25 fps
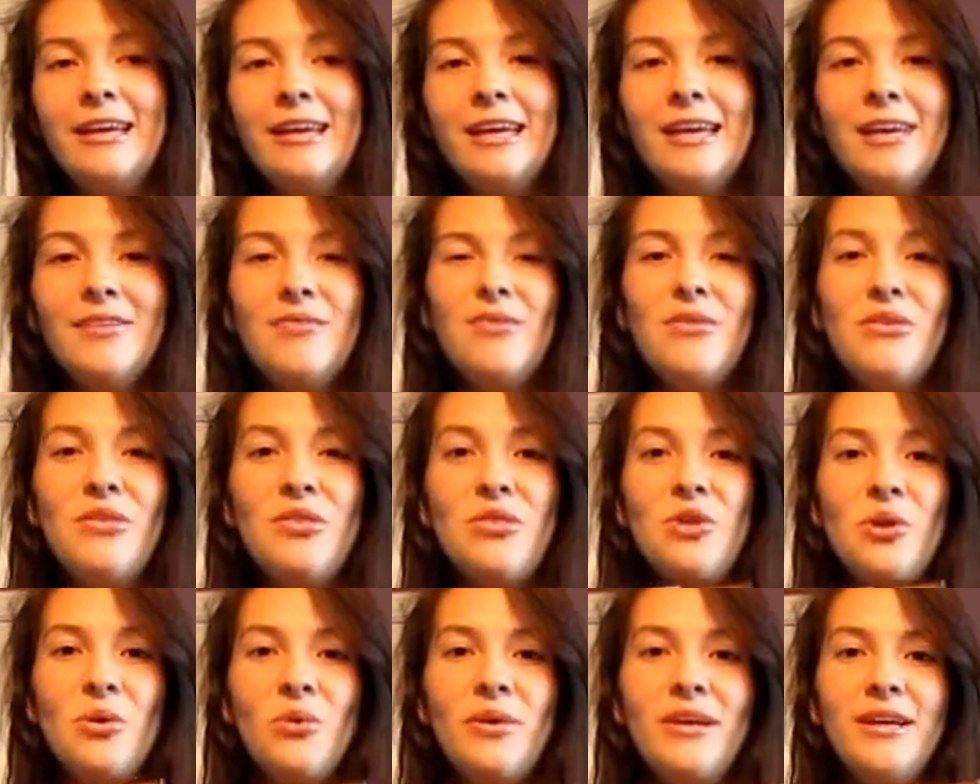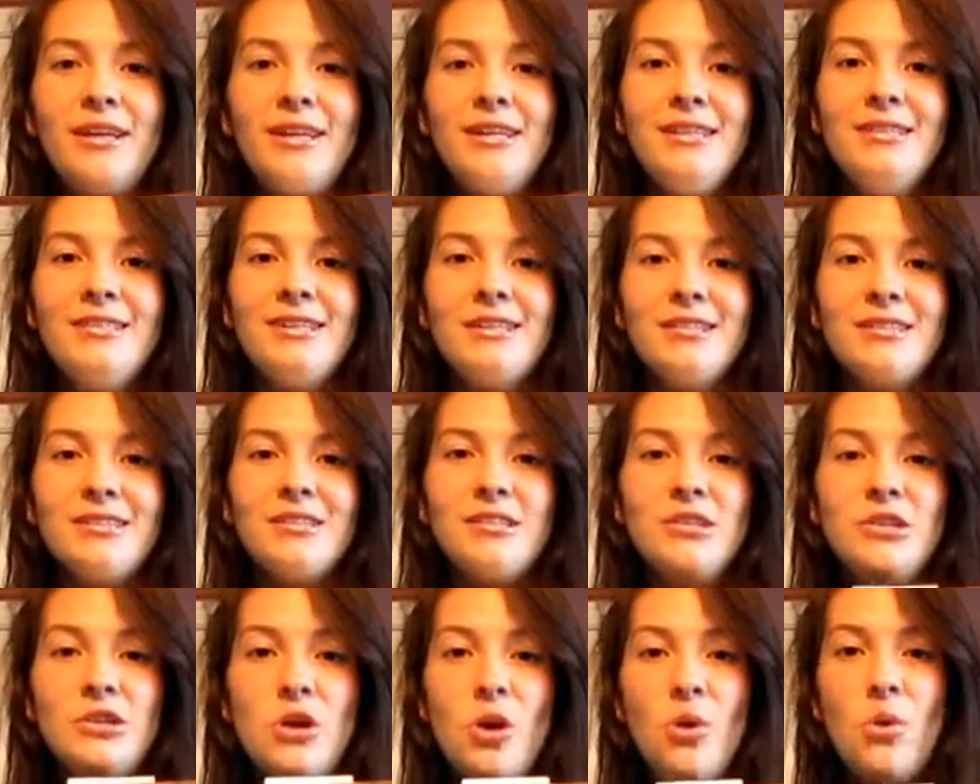Even though he
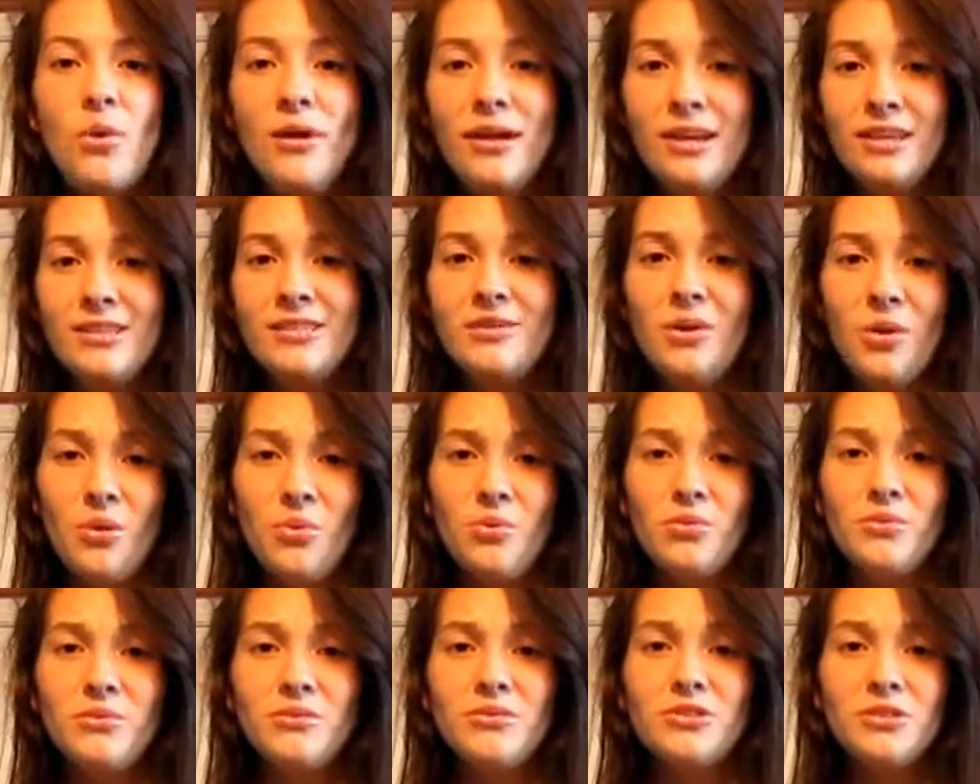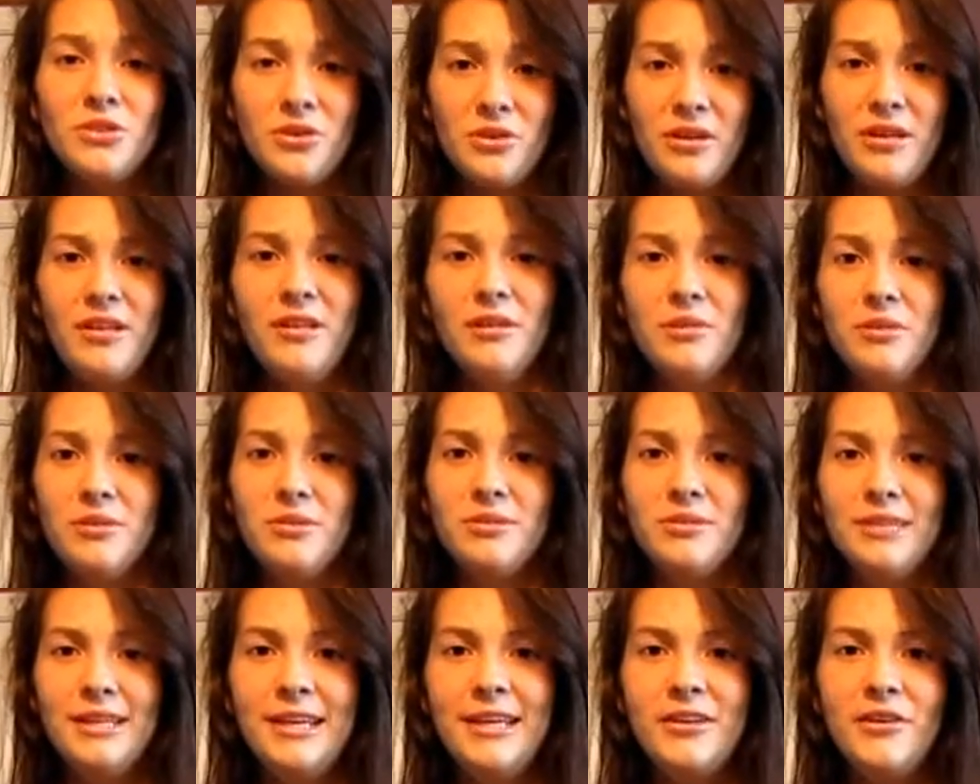doesn't know his own dirty little
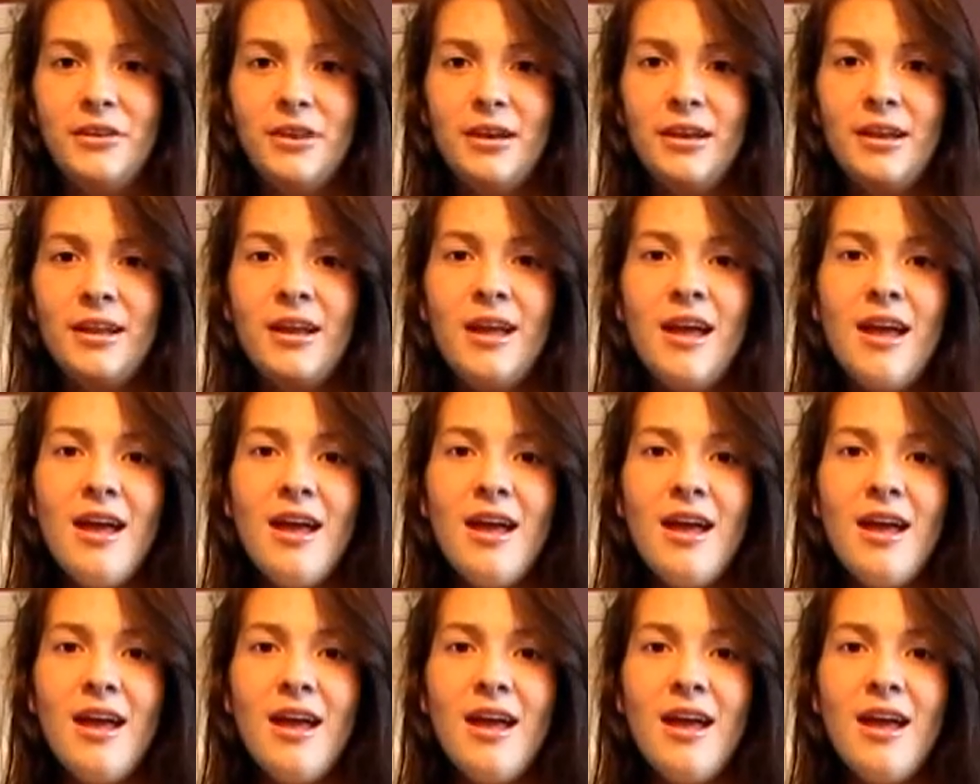secret,